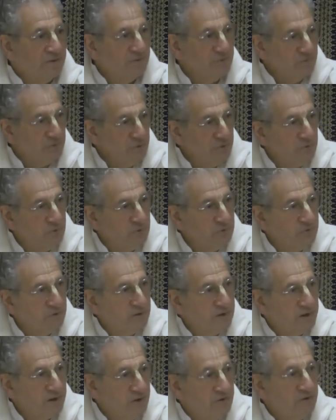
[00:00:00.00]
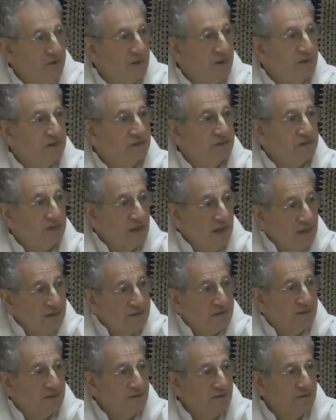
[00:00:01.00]
through hearing and
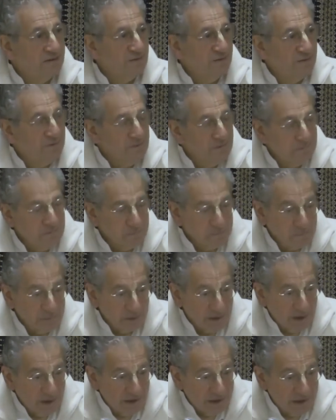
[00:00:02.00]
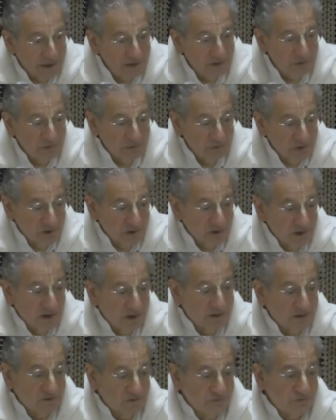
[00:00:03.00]
chanting, and then you
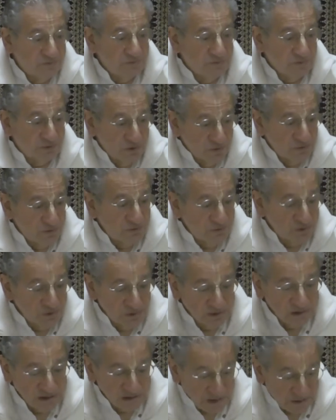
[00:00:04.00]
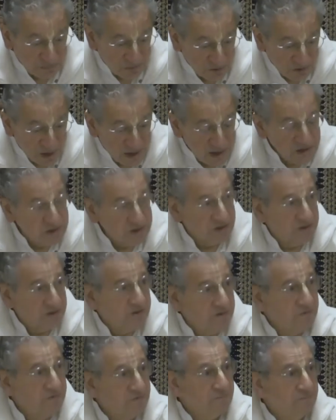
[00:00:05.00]
realize you, you can feel separation.
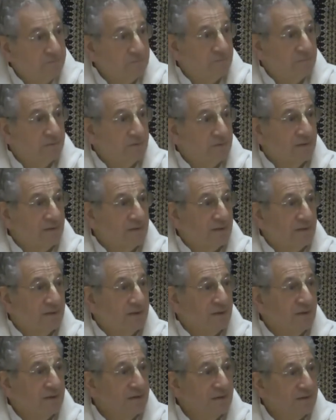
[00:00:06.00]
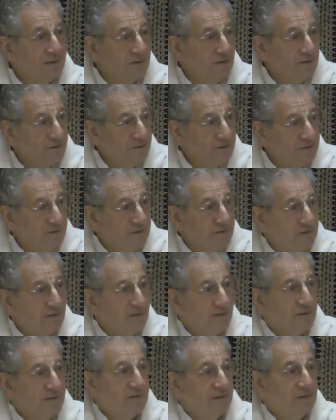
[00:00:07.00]
You know,
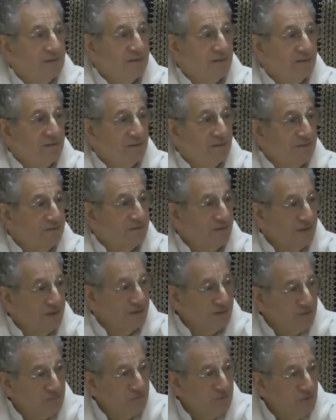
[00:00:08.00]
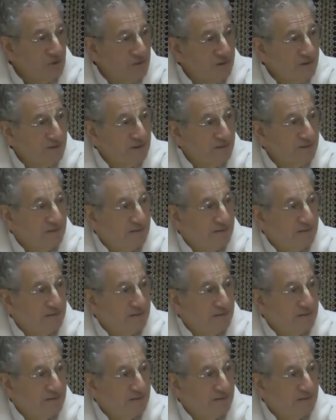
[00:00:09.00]
you get the point?